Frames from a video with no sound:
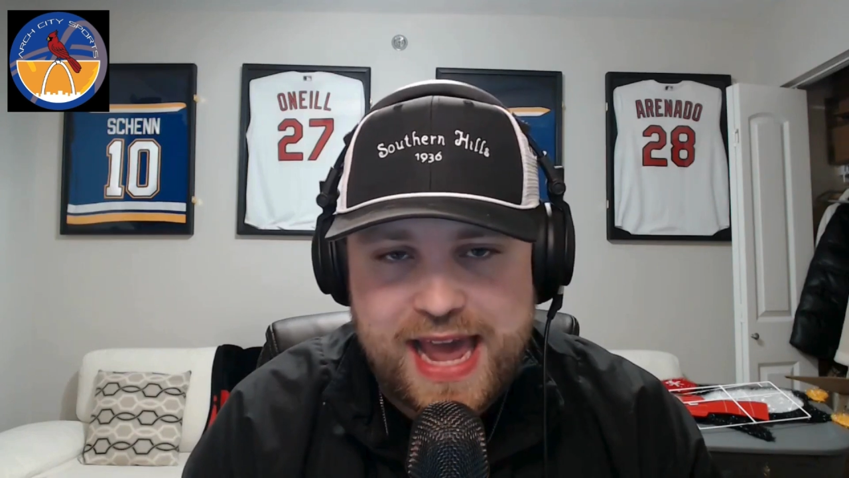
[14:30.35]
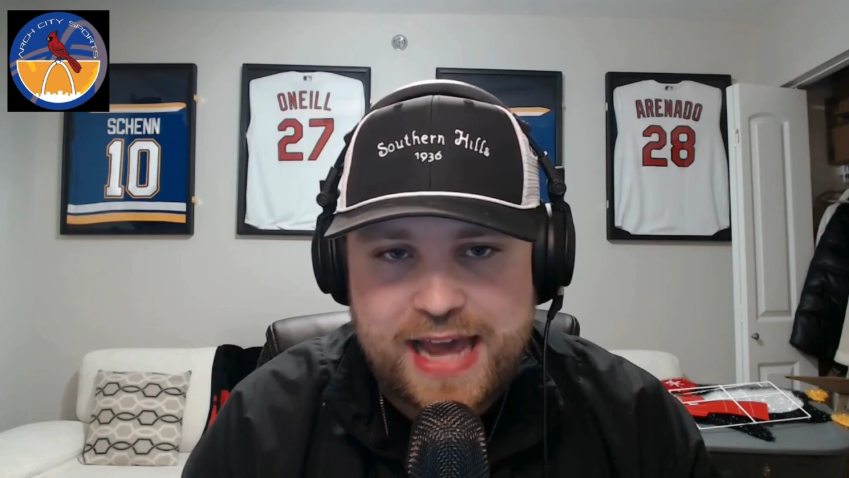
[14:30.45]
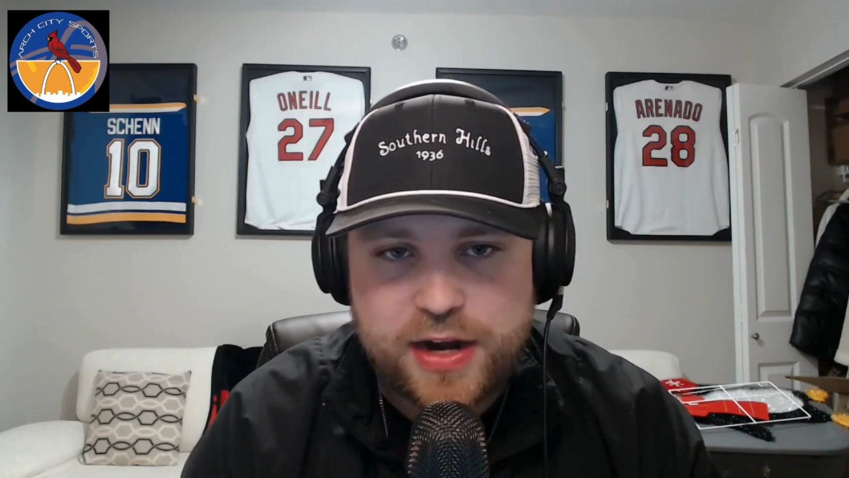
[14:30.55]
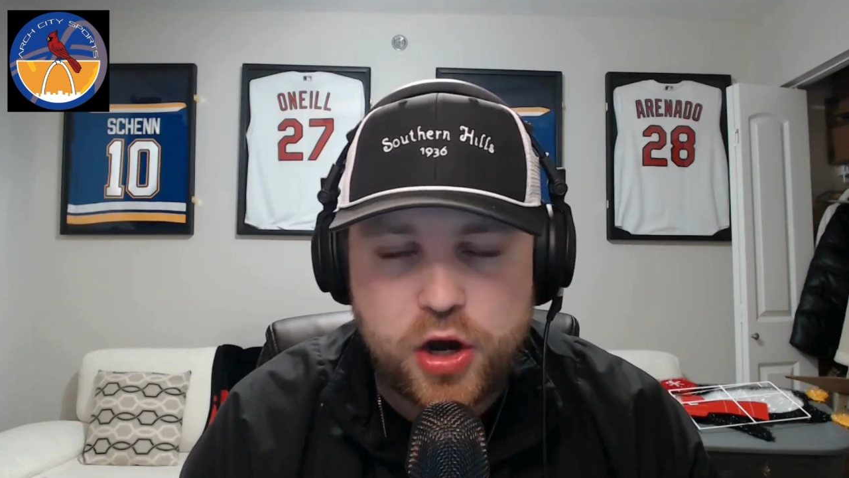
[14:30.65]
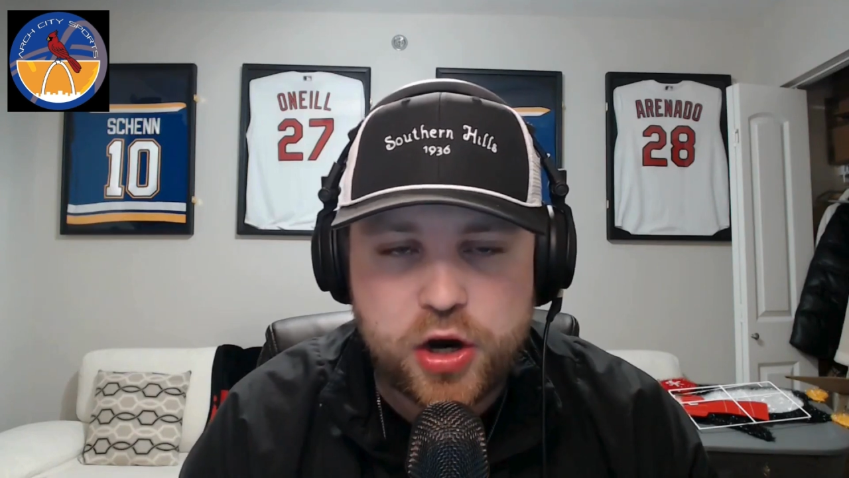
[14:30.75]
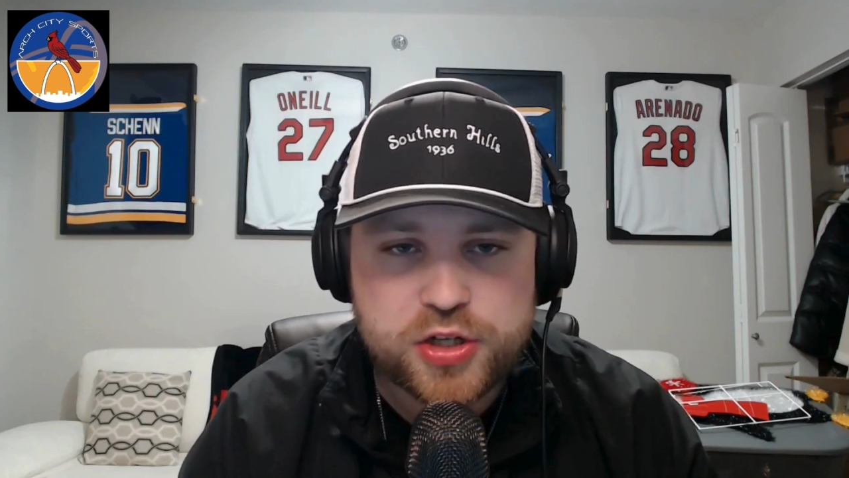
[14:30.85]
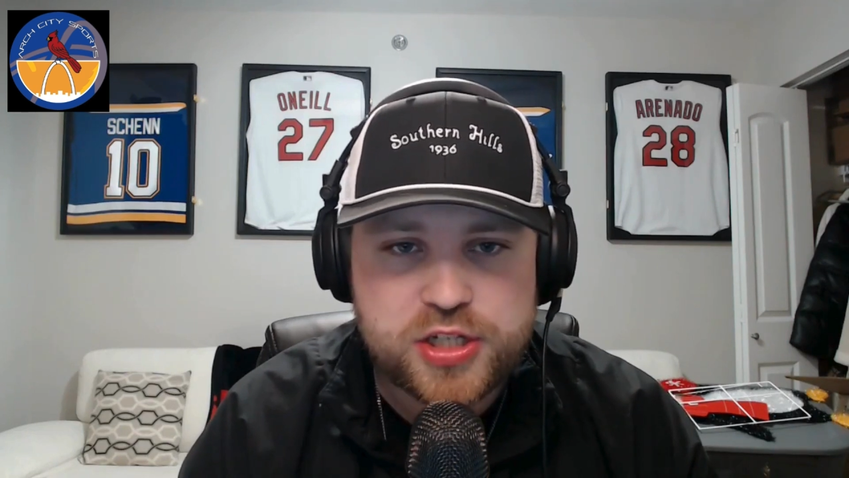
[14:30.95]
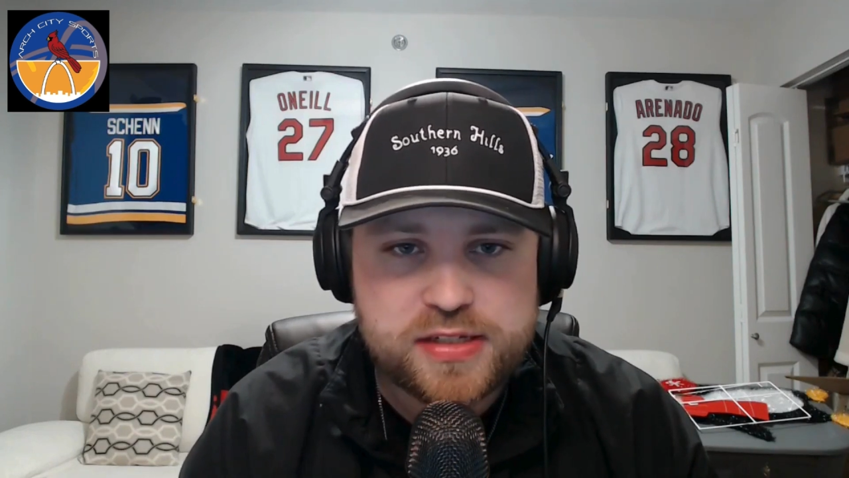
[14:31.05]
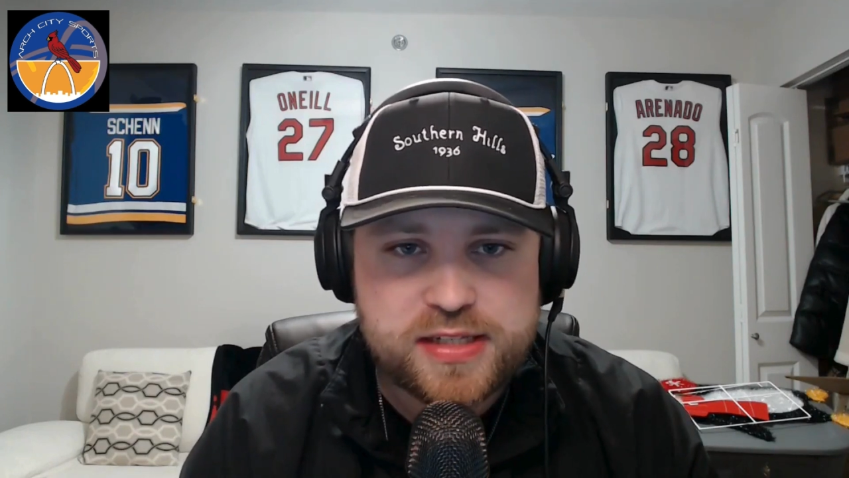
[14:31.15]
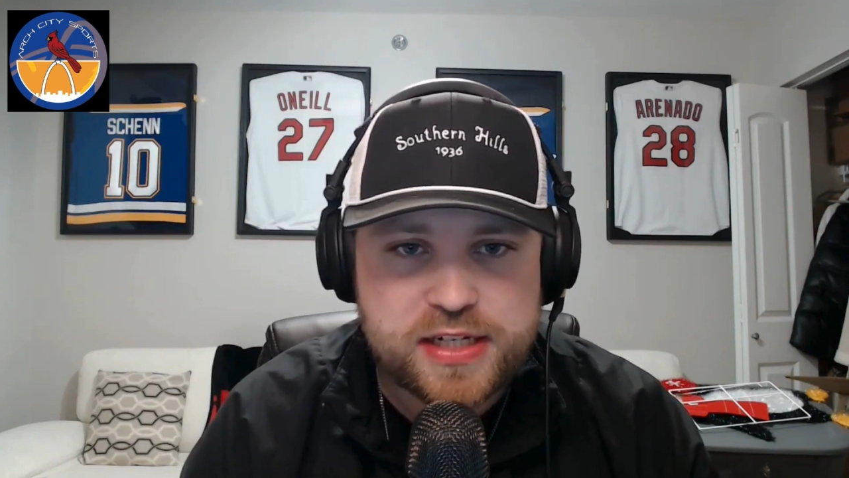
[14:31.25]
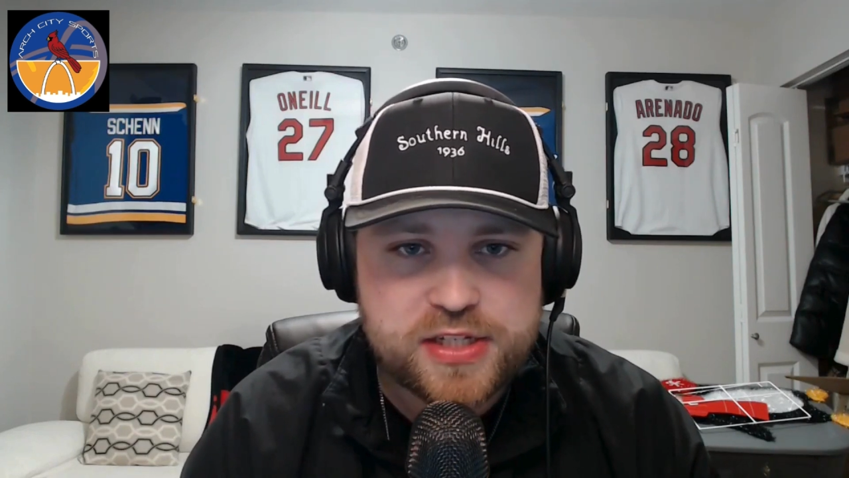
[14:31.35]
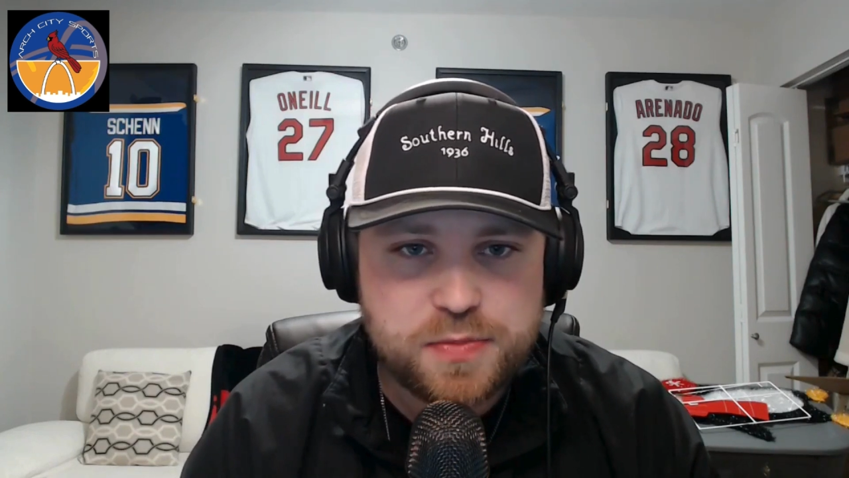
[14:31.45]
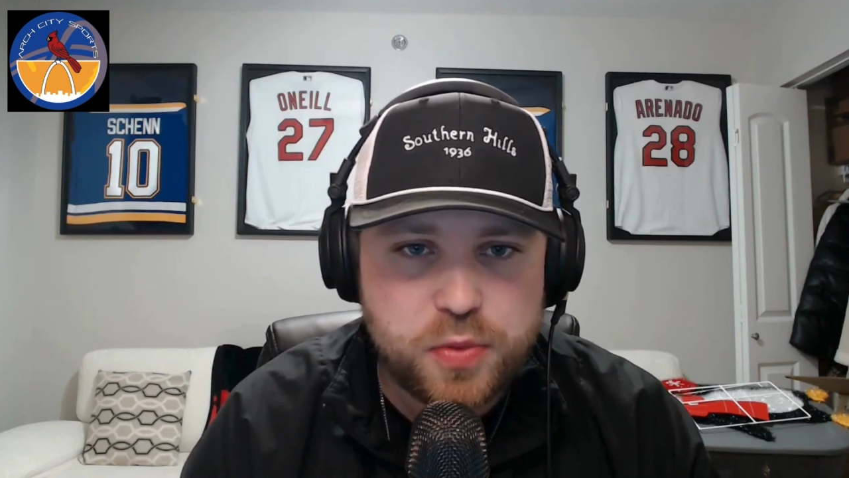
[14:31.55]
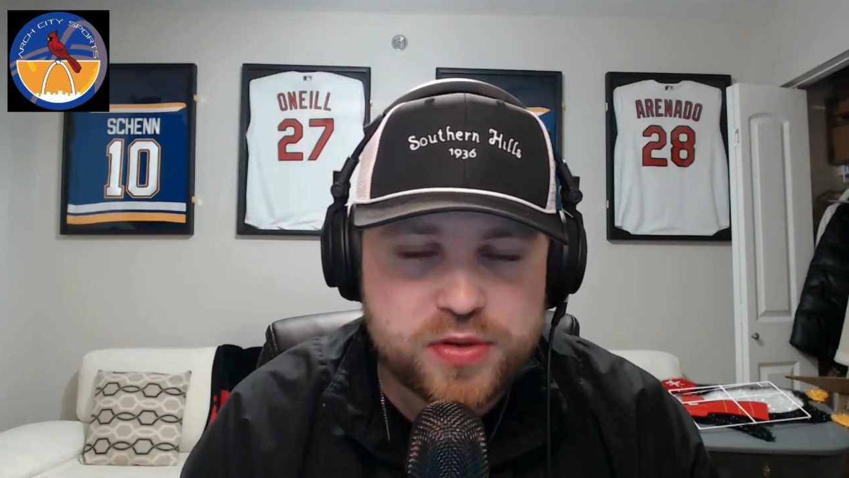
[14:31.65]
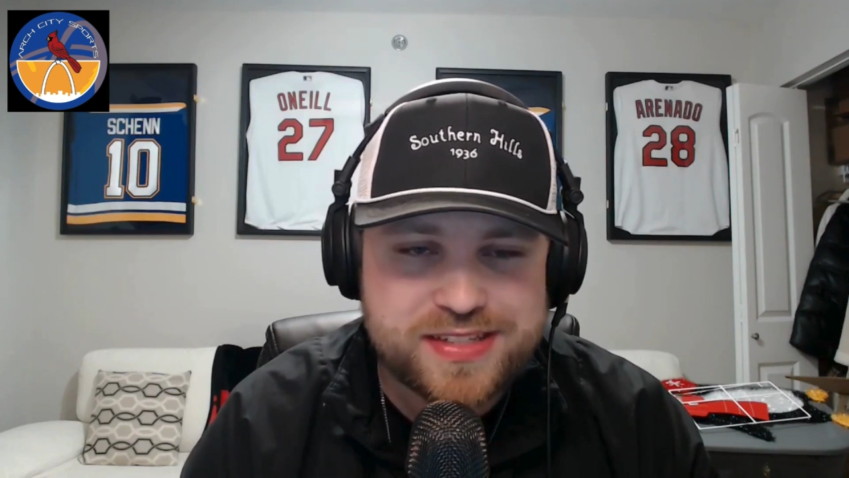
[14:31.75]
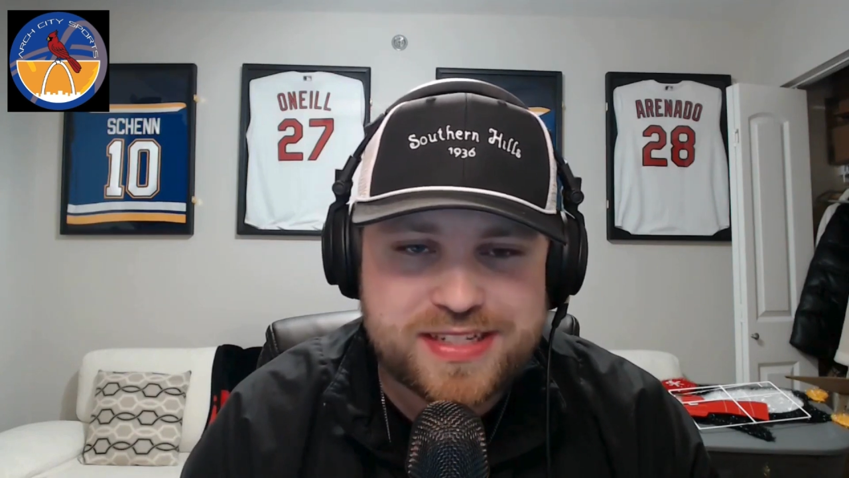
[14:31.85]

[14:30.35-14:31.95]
at Arch City Sports,